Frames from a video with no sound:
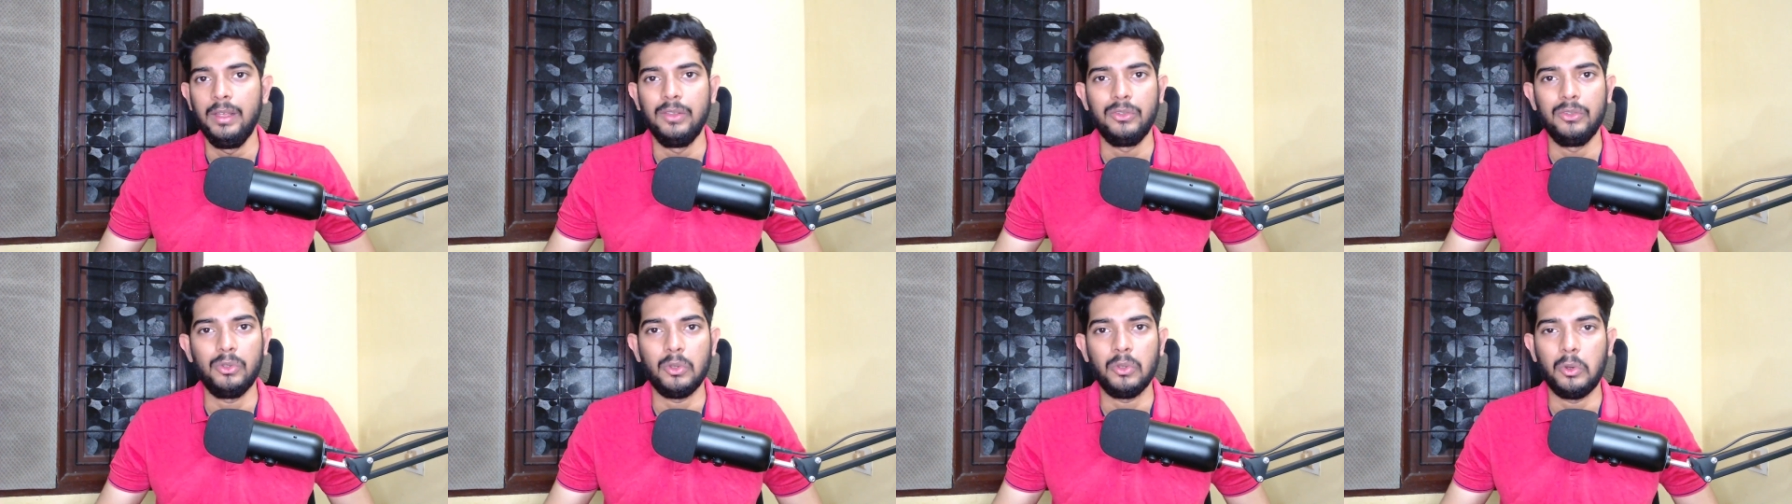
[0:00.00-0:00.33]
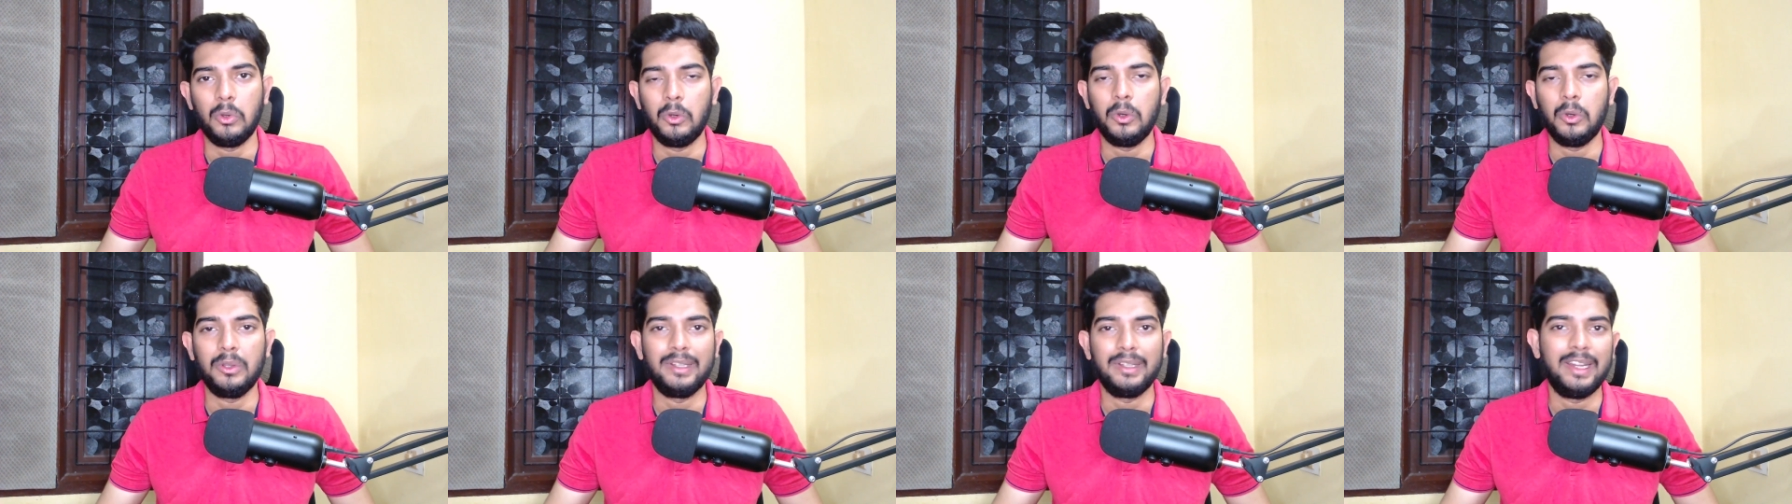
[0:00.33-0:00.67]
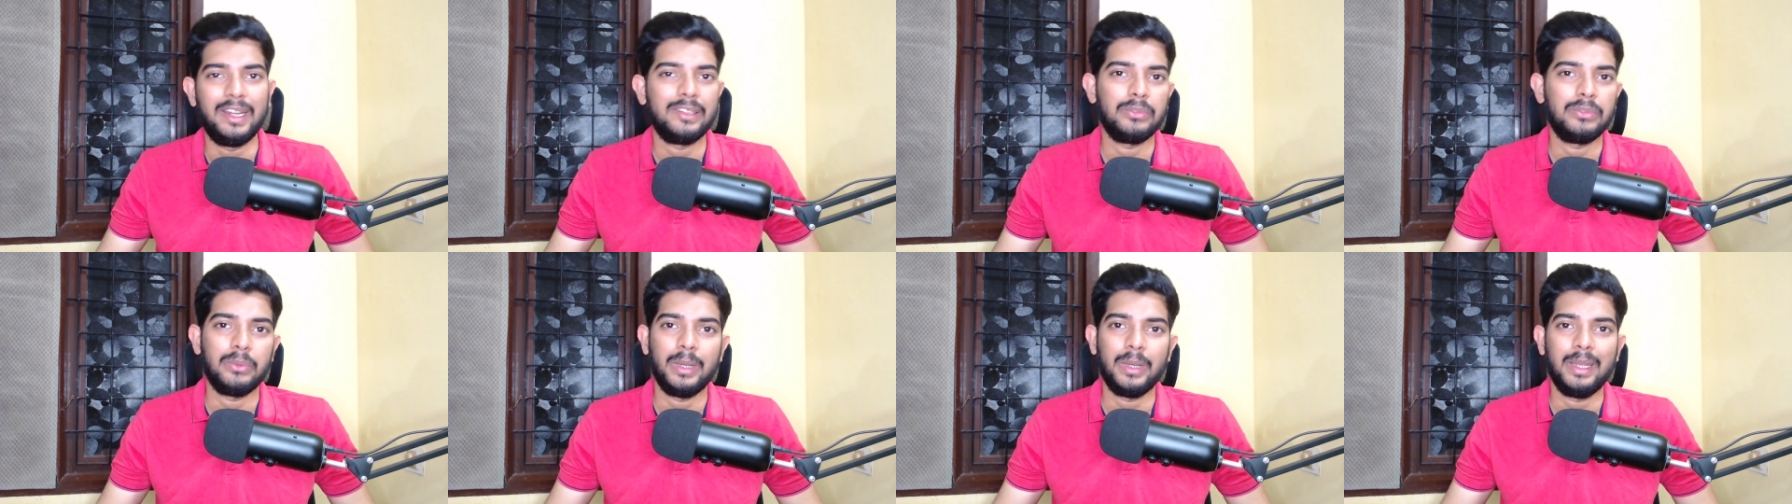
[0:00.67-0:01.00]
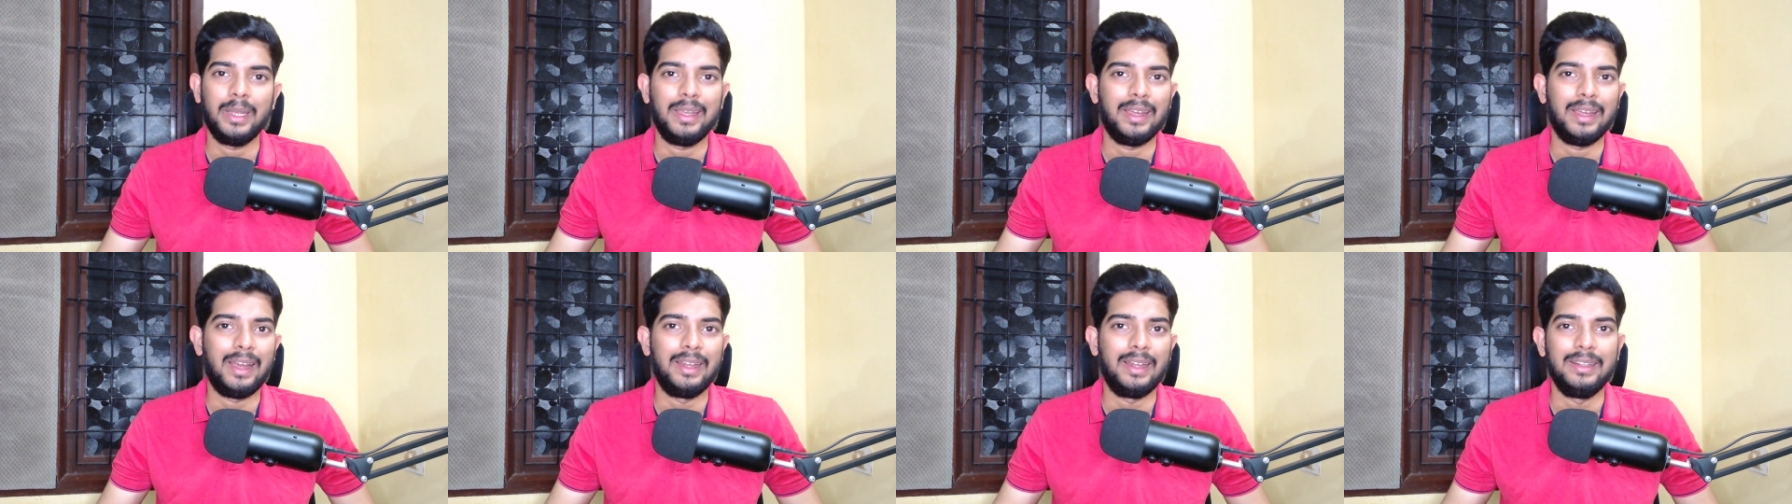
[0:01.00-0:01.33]
So that's
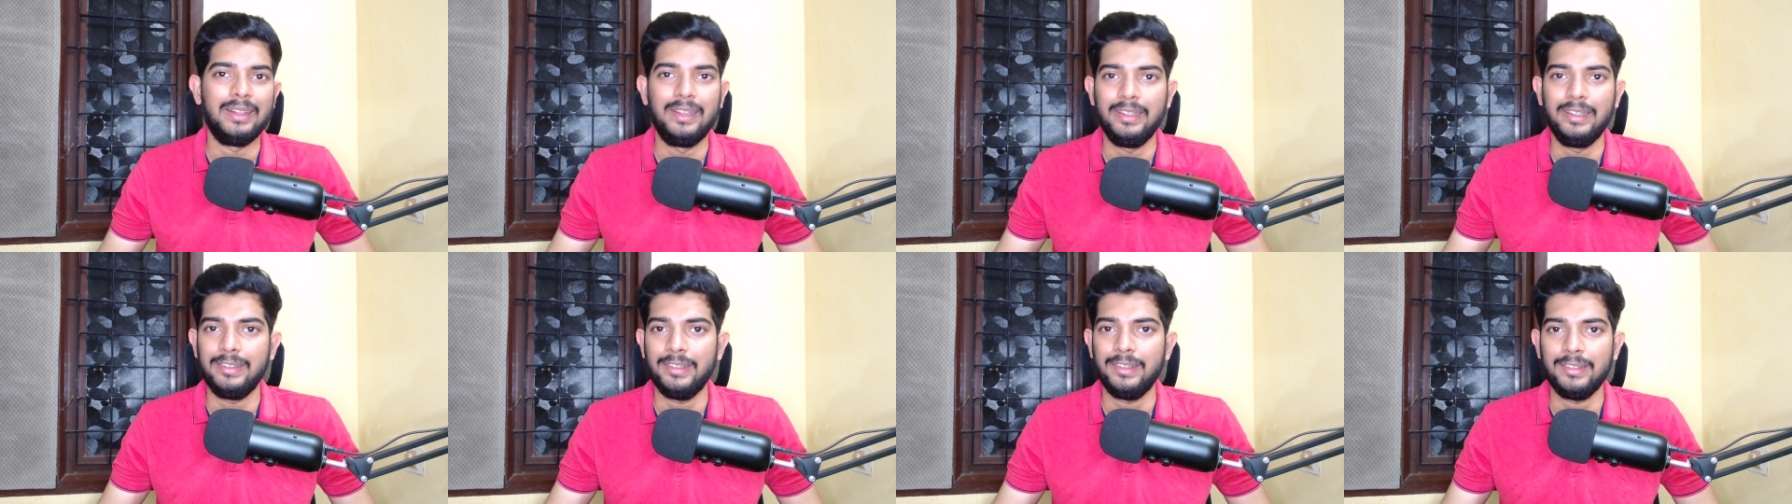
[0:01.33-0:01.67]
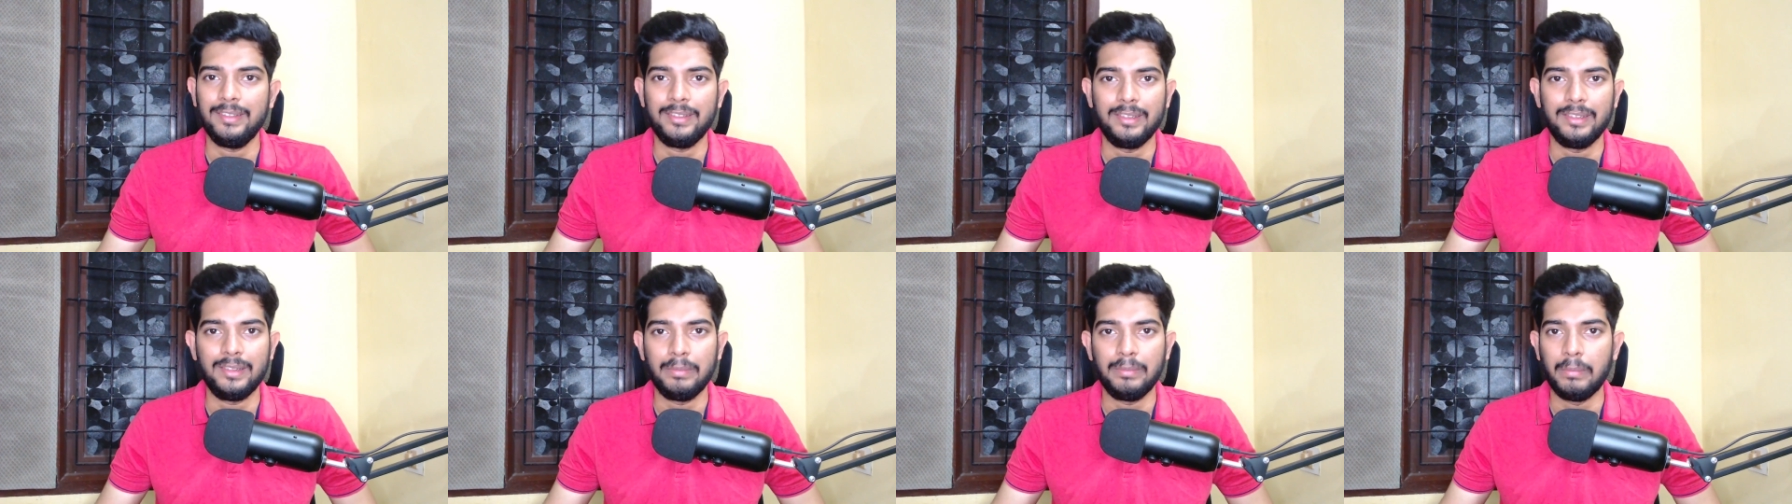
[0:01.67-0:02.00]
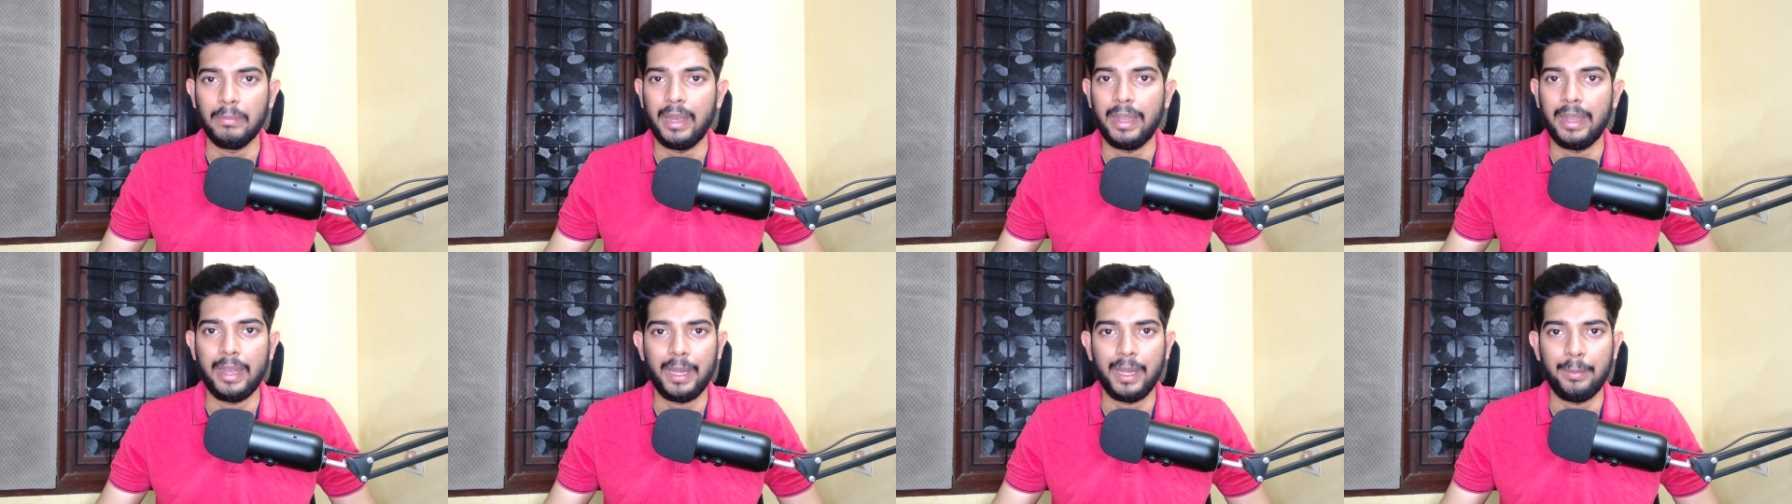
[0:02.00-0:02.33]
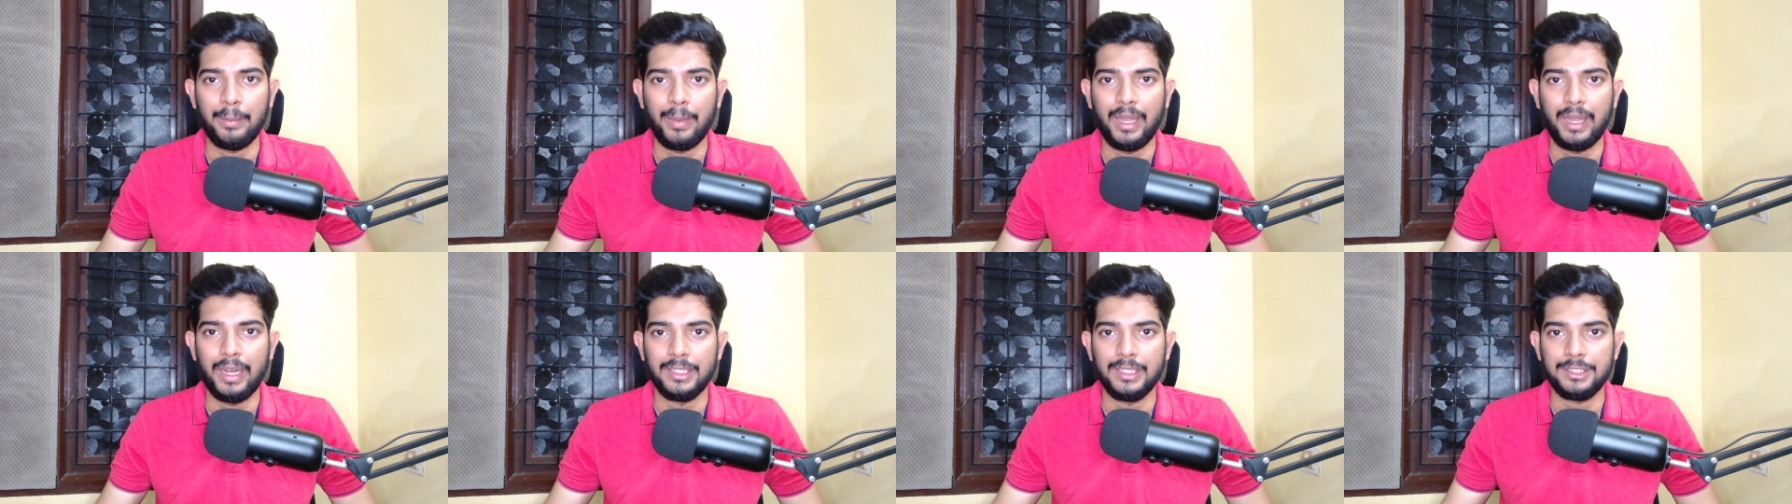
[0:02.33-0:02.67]
why this is my
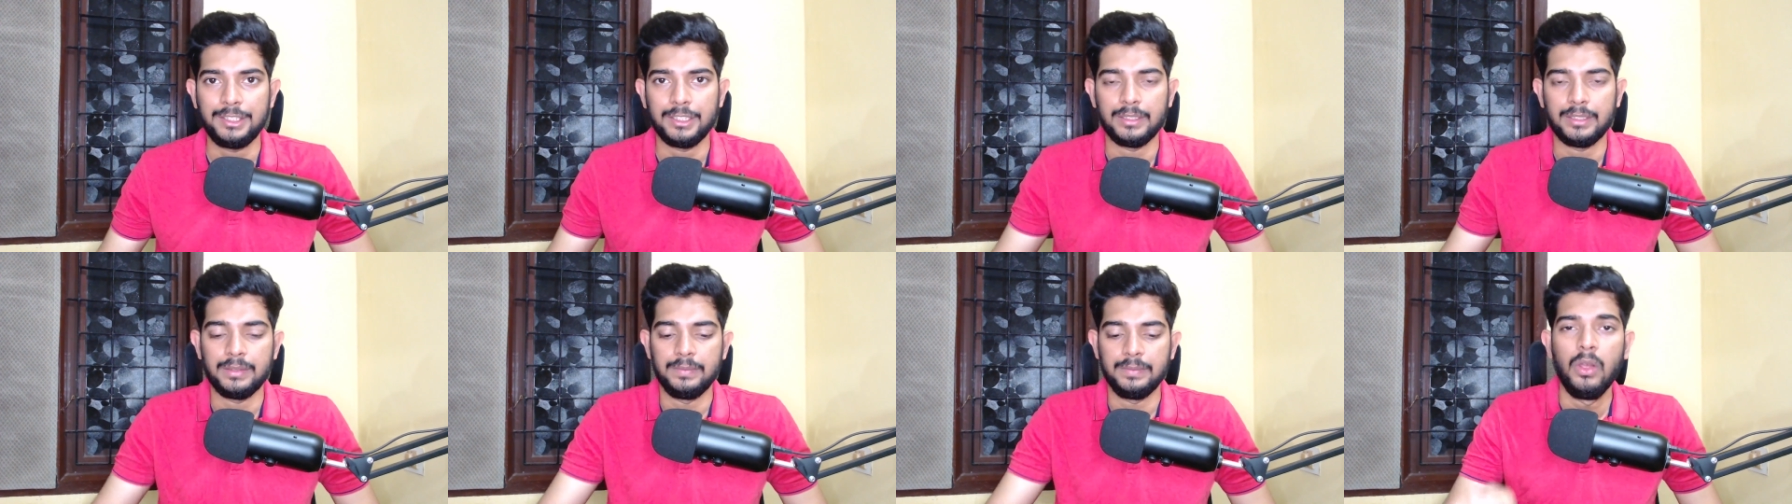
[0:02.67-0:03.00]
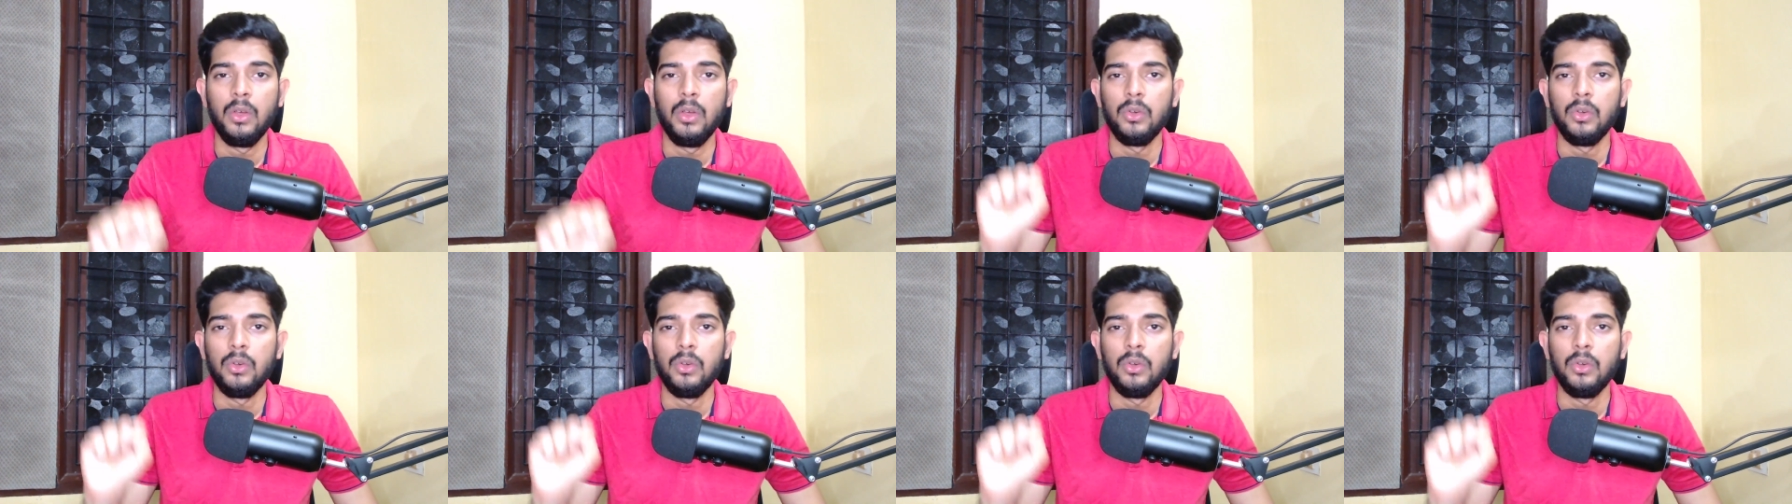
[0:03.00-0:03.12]
recommendation.